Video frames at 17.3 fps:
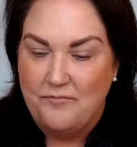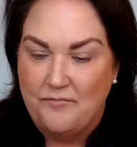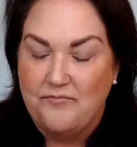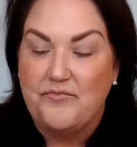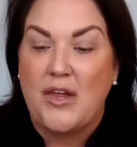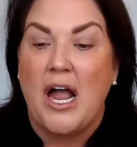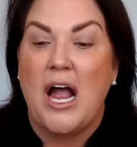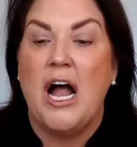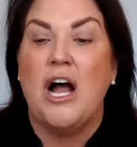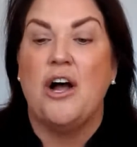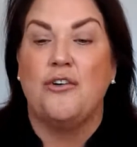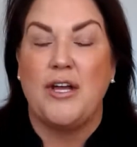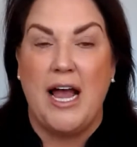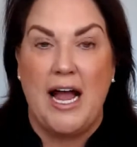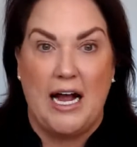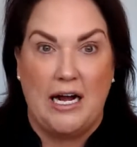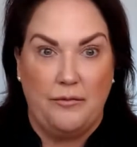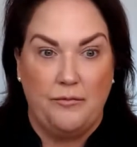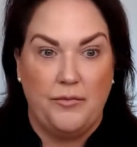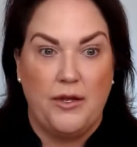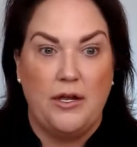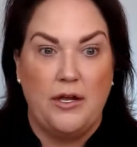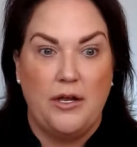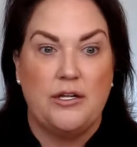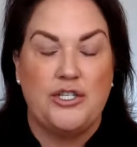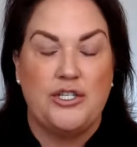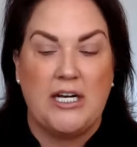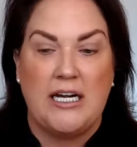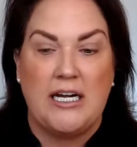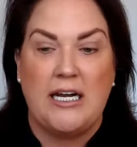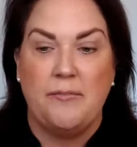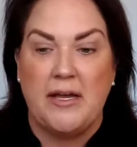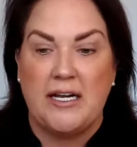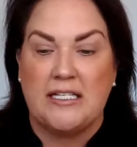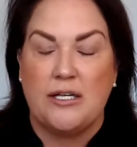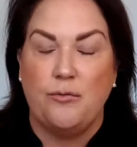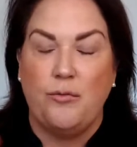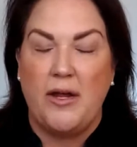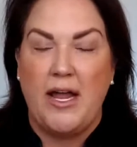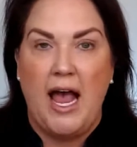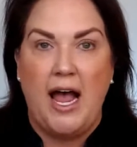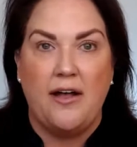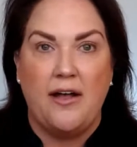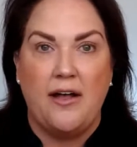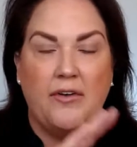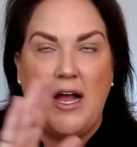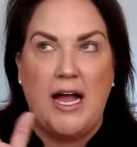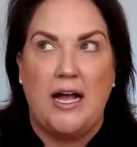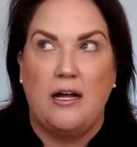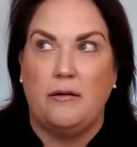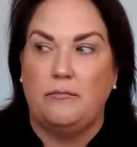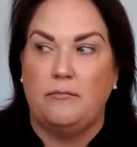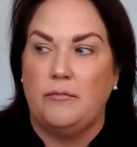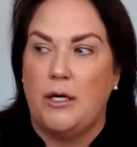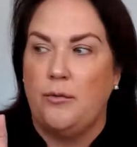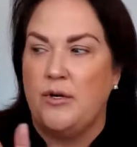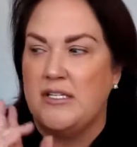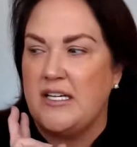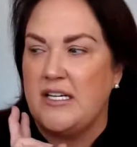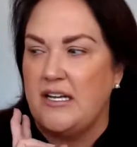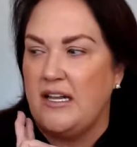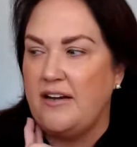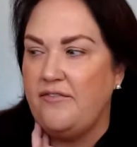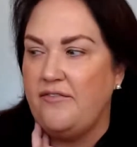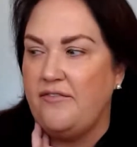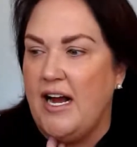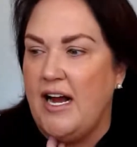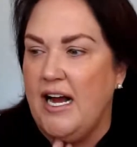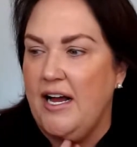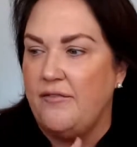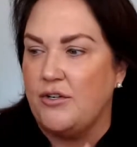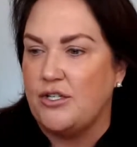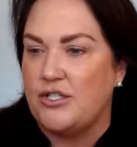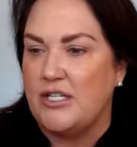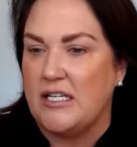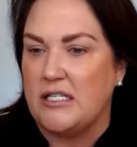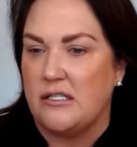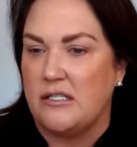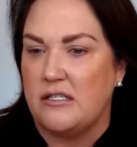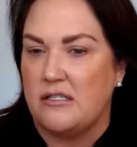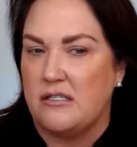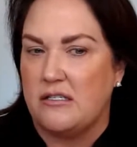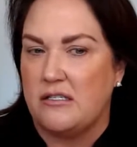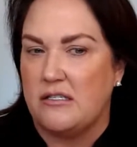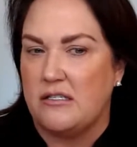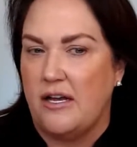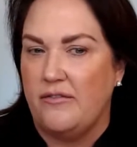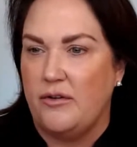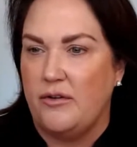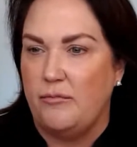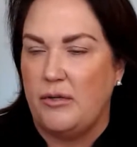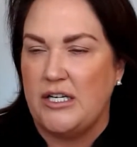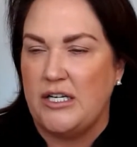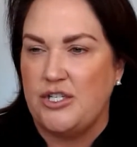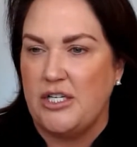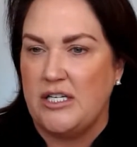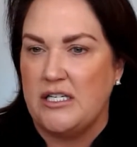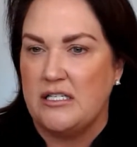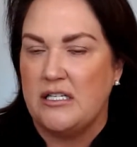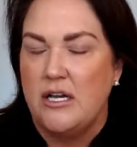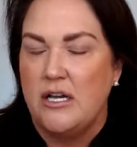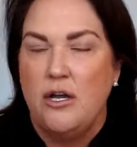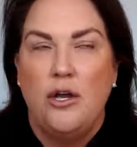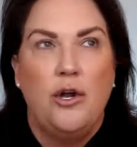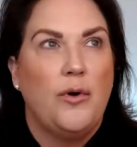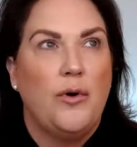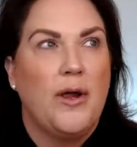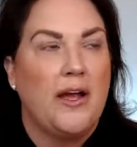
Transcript: Oh yeah, Jeannie mix. We have um, I want to say like five or six, seven blushes. We have